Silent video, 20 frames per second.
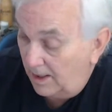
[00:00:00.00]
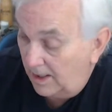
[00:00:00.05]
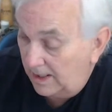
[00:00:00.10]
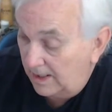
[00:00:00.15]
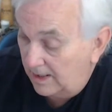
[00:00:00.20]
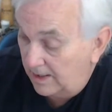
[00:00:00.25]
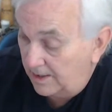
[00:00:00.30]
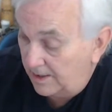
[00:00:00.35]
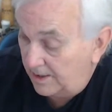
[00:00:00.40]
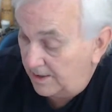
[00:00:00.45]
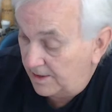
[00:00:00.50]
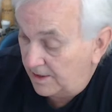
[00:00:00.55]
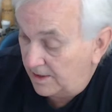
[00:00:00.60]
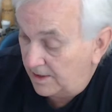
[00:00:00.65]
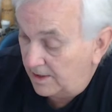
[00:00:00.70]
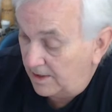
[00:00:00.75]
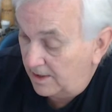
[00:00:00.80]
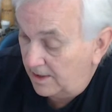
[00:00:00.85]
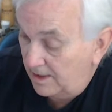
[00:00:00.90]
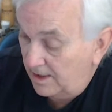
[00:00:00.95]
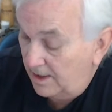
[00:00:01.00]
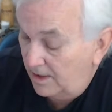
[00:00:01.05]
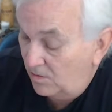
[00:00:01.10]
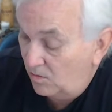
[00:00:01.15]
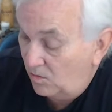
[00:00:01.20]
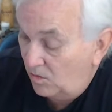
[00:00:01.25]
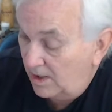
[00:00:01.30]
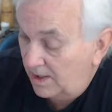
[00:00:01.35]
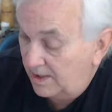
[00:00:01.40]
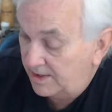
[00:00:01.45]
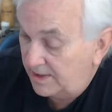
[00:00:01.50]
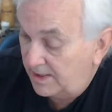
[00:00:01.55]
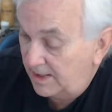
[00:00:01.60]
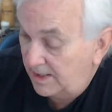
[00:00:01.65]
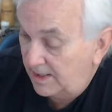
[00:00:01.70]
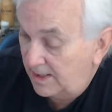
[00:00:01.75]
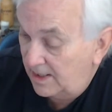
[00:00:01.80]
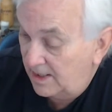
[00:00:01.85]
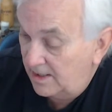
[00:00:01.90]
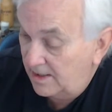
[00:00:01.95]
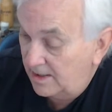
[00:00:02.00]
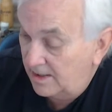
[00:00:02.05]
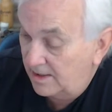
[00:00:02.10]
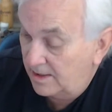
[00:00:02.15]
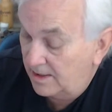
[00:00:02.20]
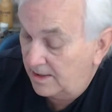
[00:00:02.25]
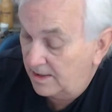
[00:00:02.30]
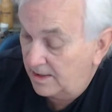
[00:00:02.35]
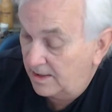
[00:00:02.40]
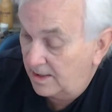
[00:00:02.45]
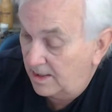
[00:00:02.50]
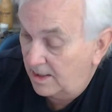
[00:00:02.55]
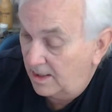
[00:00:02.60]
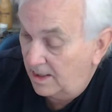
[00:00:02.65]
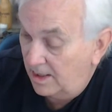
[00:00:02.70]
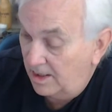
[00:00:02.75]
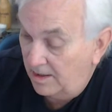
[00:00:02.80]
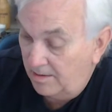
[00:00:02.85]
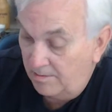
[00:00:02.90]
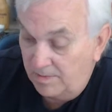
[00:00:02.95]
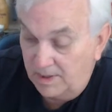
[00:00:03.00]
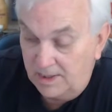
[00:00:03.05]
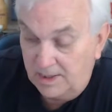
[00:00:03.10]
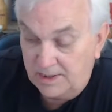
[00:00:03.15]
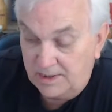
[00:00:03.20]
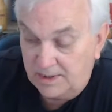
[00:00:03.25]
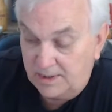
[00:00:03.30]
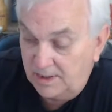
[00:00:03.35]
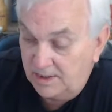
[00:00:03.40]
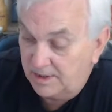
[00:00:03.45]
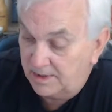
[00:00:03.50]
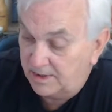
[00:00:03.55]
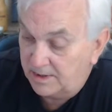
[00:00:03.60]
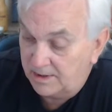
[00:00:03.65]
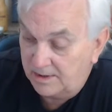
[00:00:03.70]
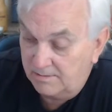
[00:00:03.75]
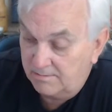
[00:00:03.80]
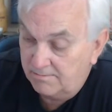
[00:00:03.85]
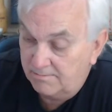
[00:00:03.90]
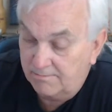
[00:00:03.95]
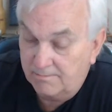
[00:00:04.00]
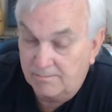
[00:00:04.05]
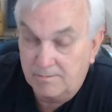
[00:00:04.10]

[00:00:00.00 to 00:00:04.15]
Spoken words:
and watched it. But it's just,